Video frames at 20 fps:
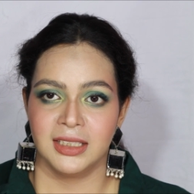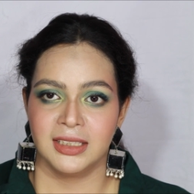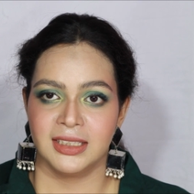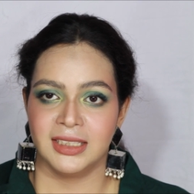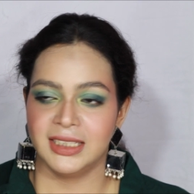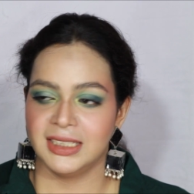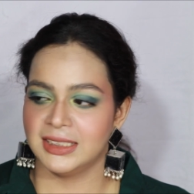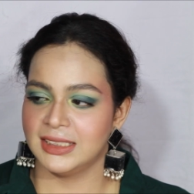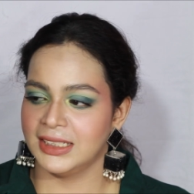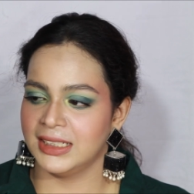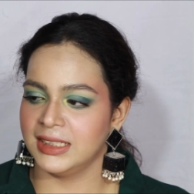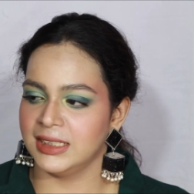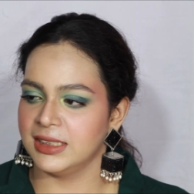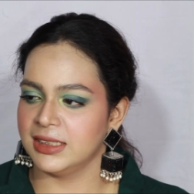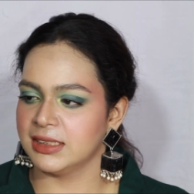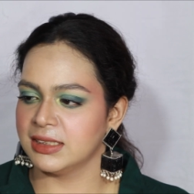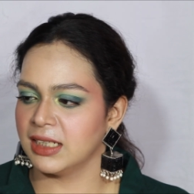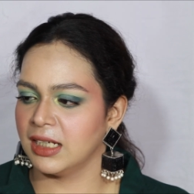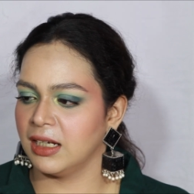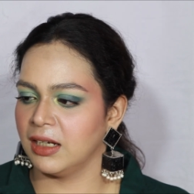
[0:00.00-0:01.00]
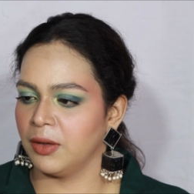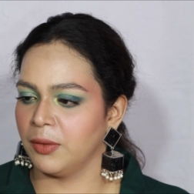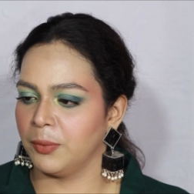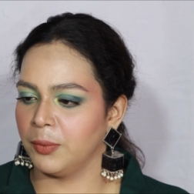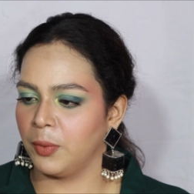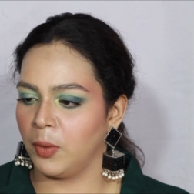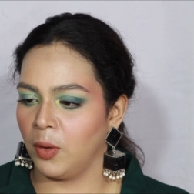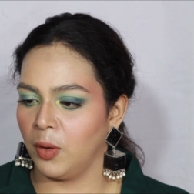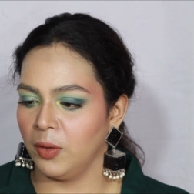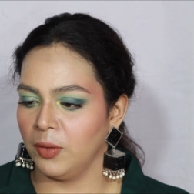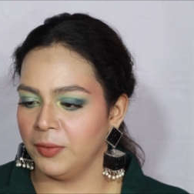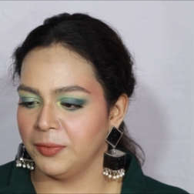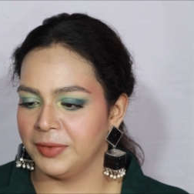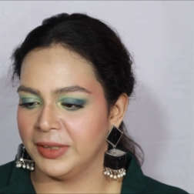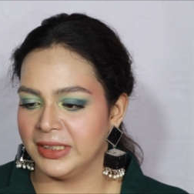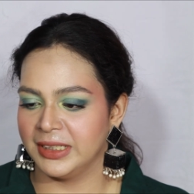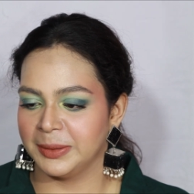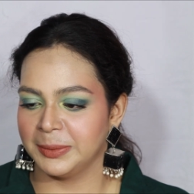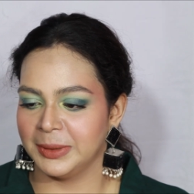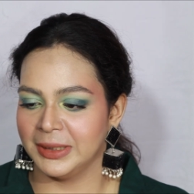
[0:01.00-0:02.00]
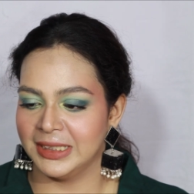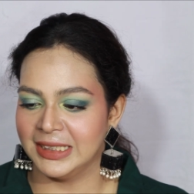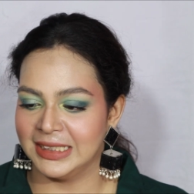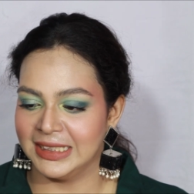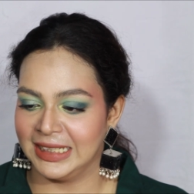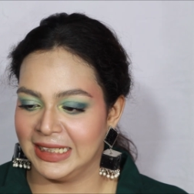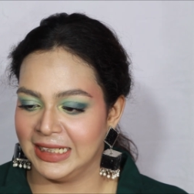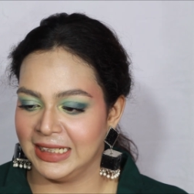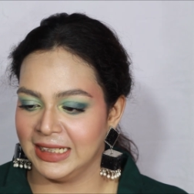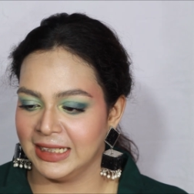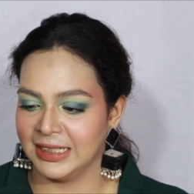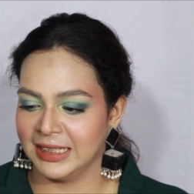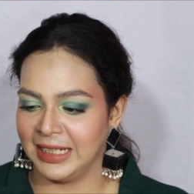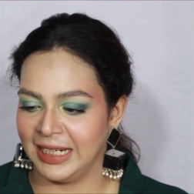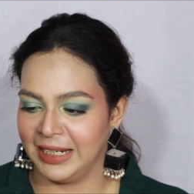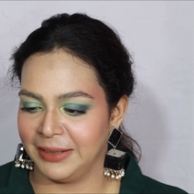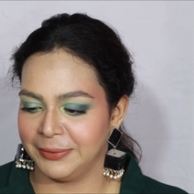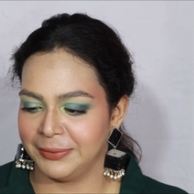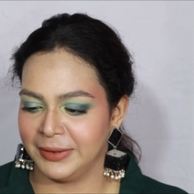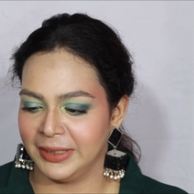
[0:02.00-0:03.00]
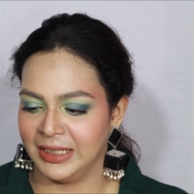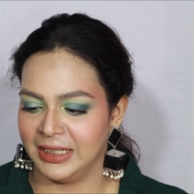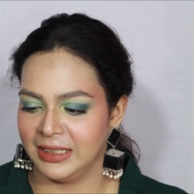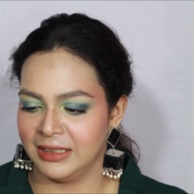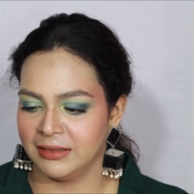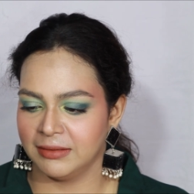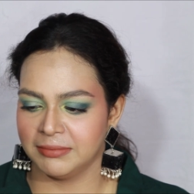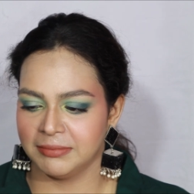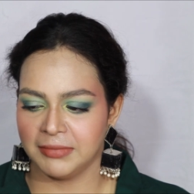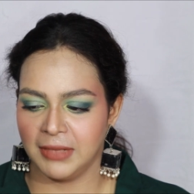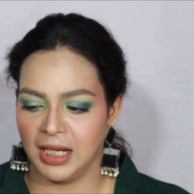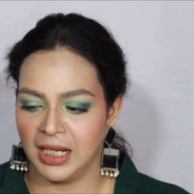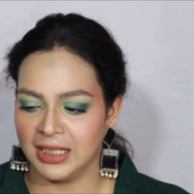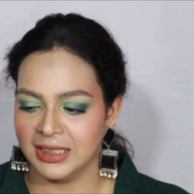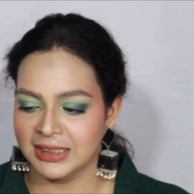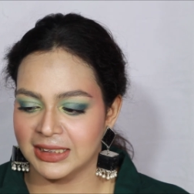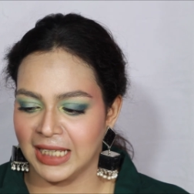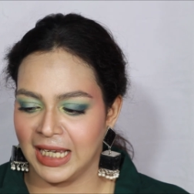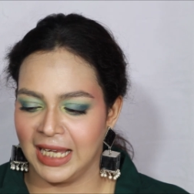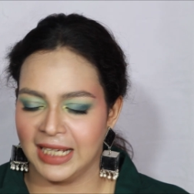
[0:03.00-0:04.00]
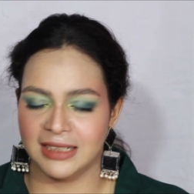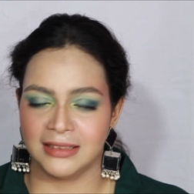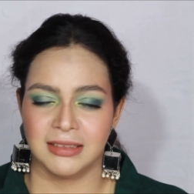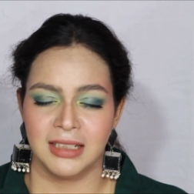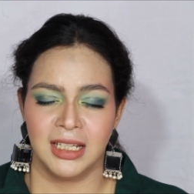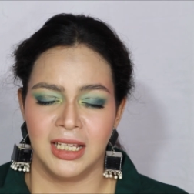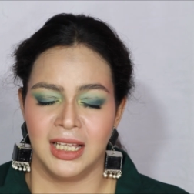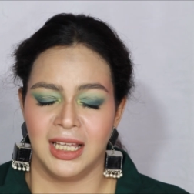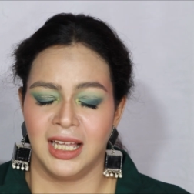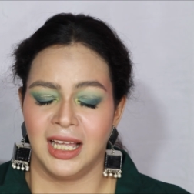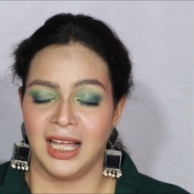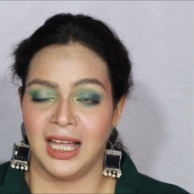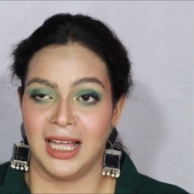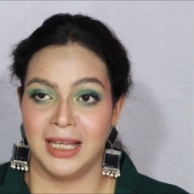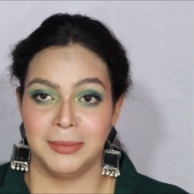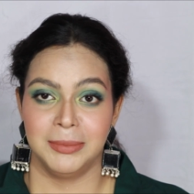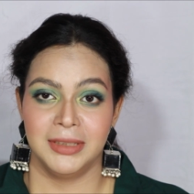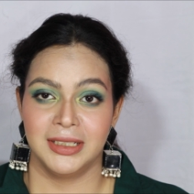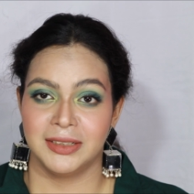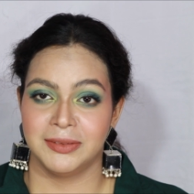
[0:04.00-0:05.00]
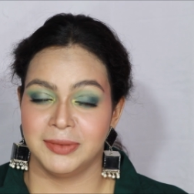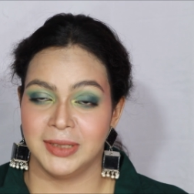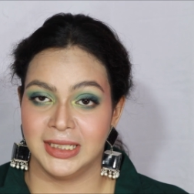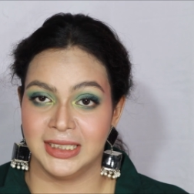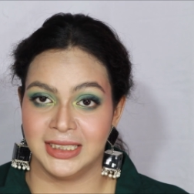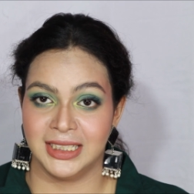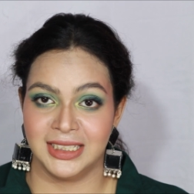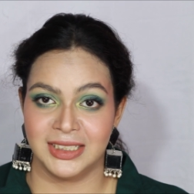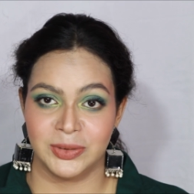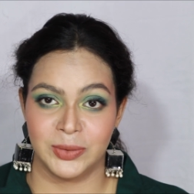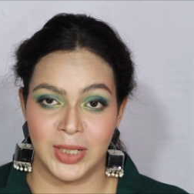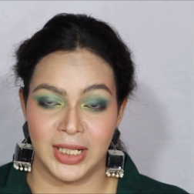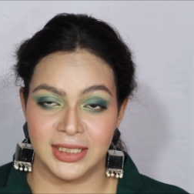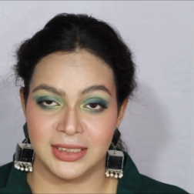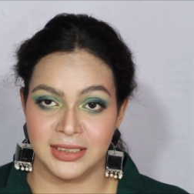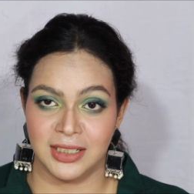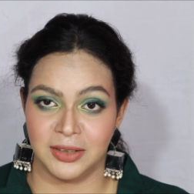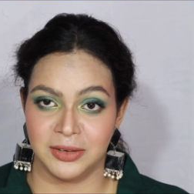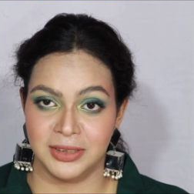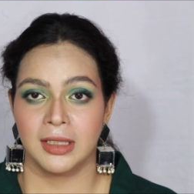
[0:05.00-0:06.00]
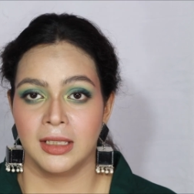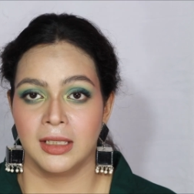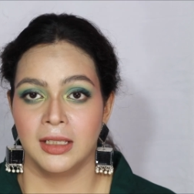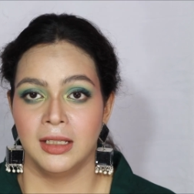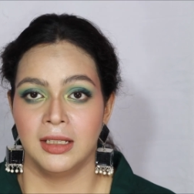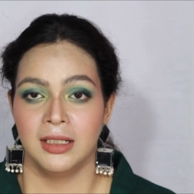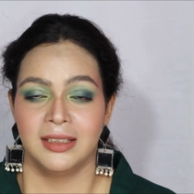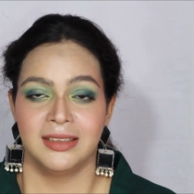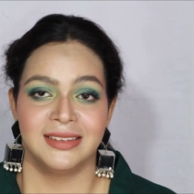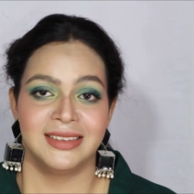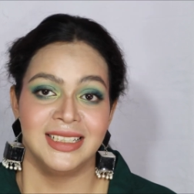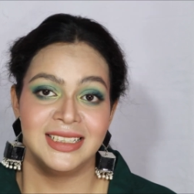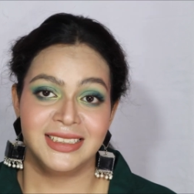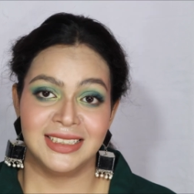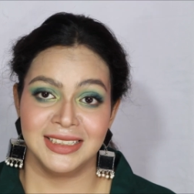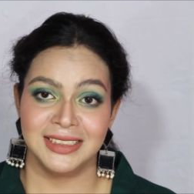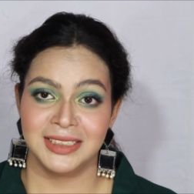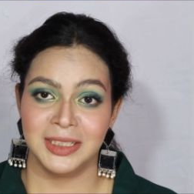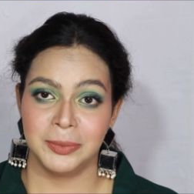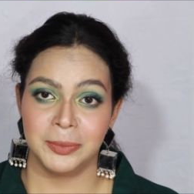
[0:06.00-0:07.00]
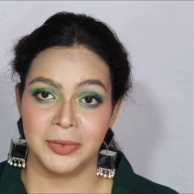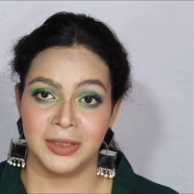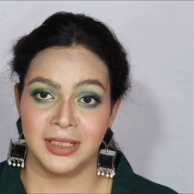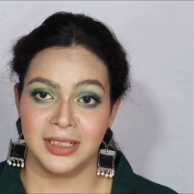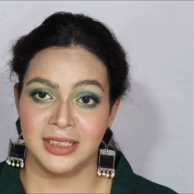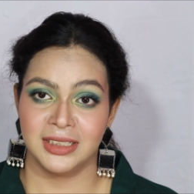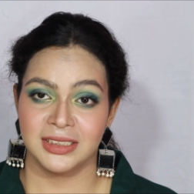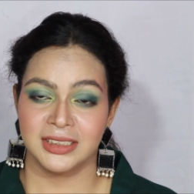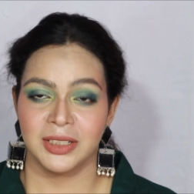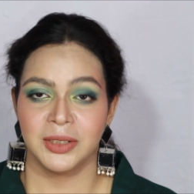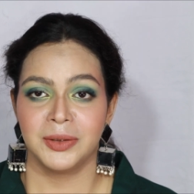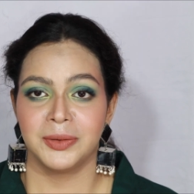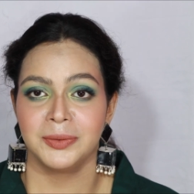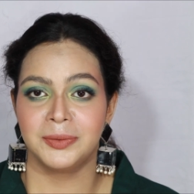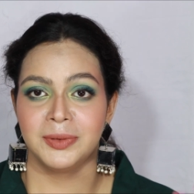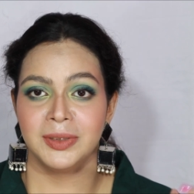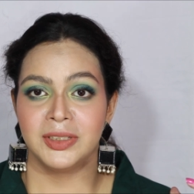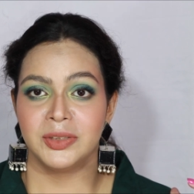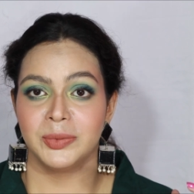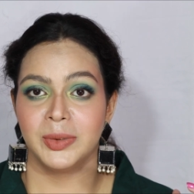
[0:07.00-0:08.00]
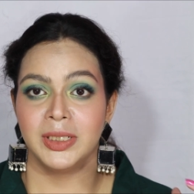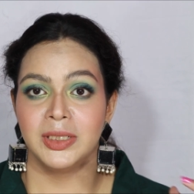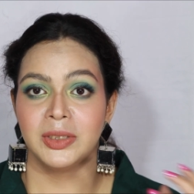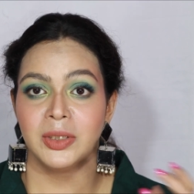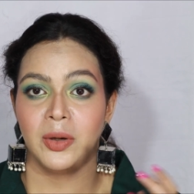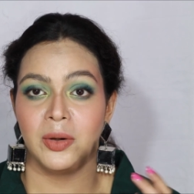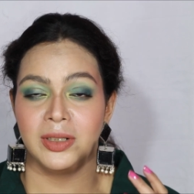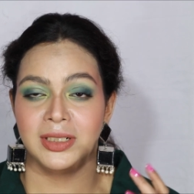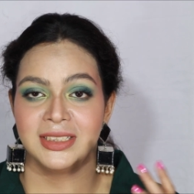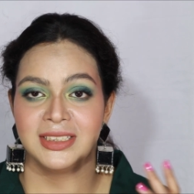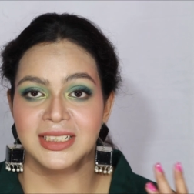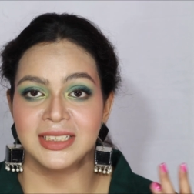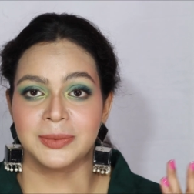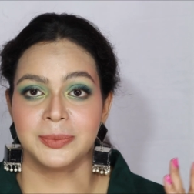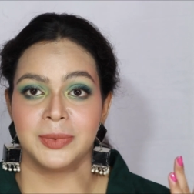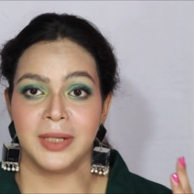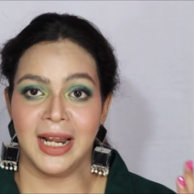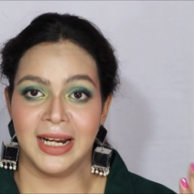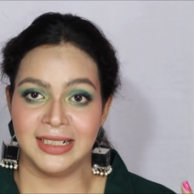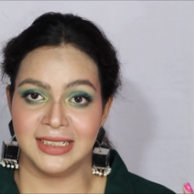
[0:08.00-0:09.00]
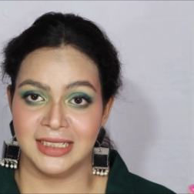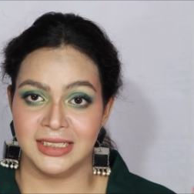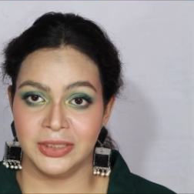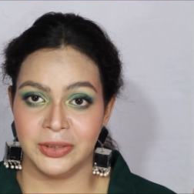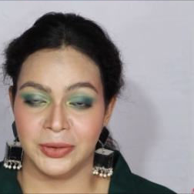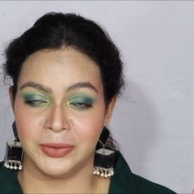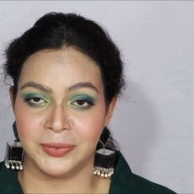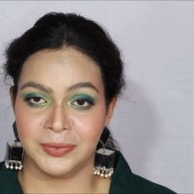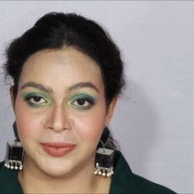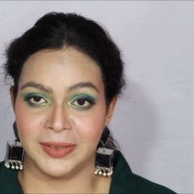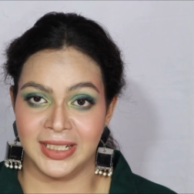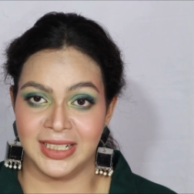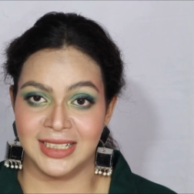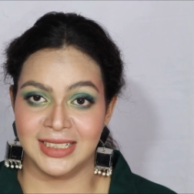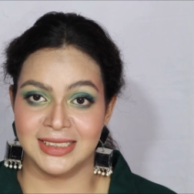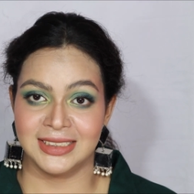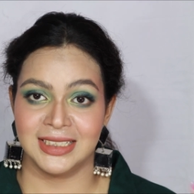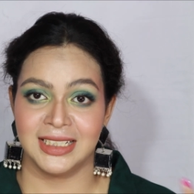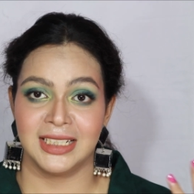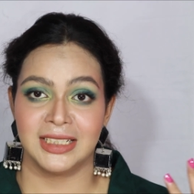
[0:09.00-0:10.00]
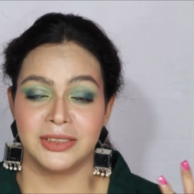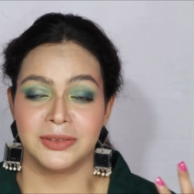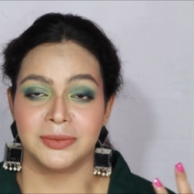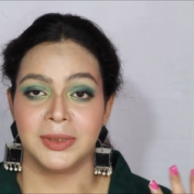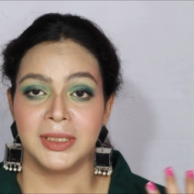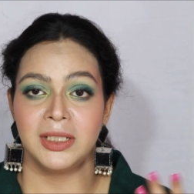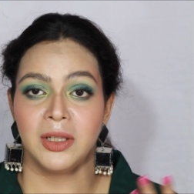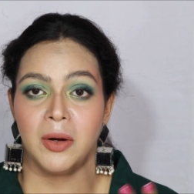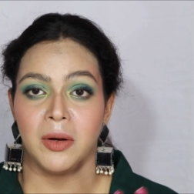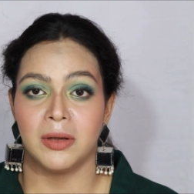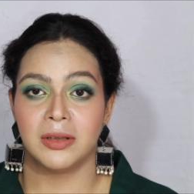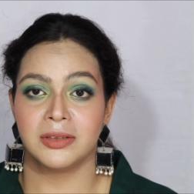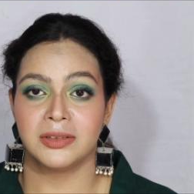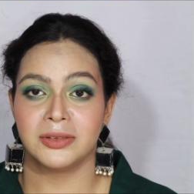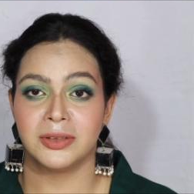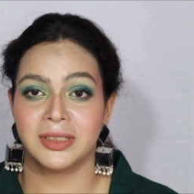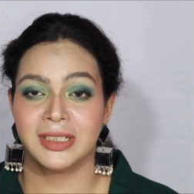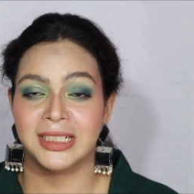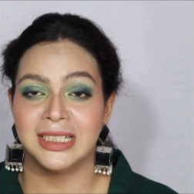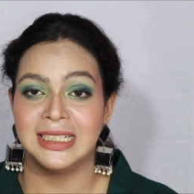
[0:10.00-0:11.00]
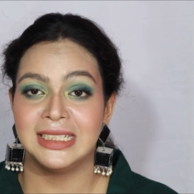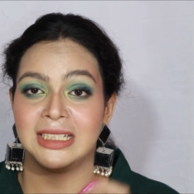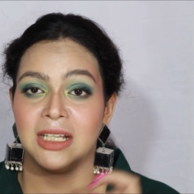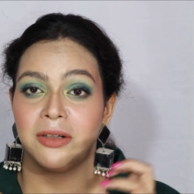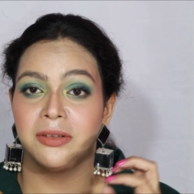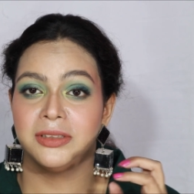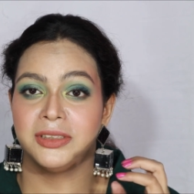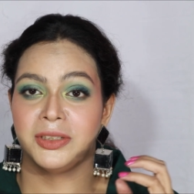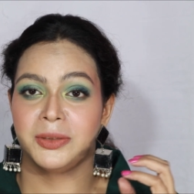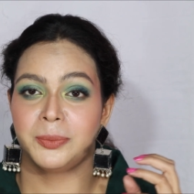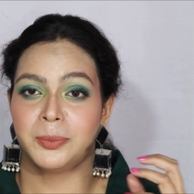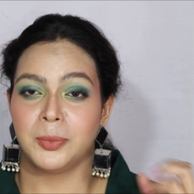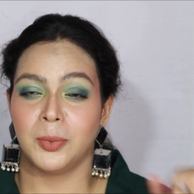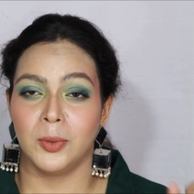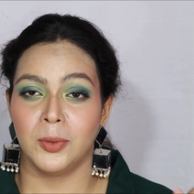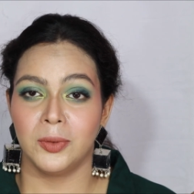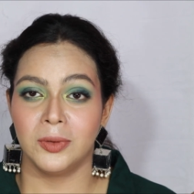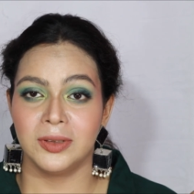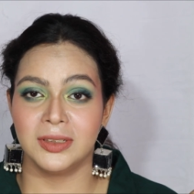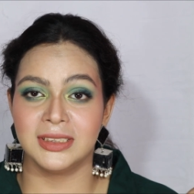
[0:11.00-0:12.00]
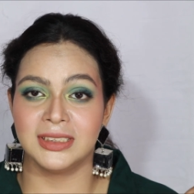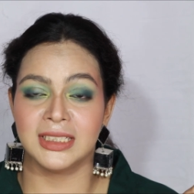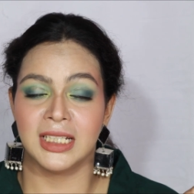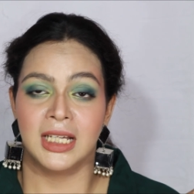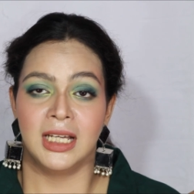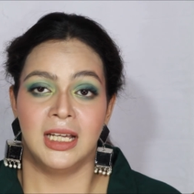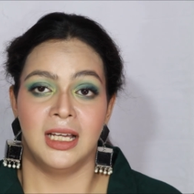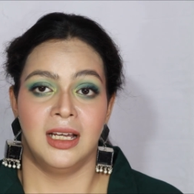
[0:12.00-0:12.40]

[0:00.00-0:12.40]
This is a WOW Vitamin C Clay Free Mask and I'm loving this right now. This is the mask which will not just brighten your face, it will also clean out your pores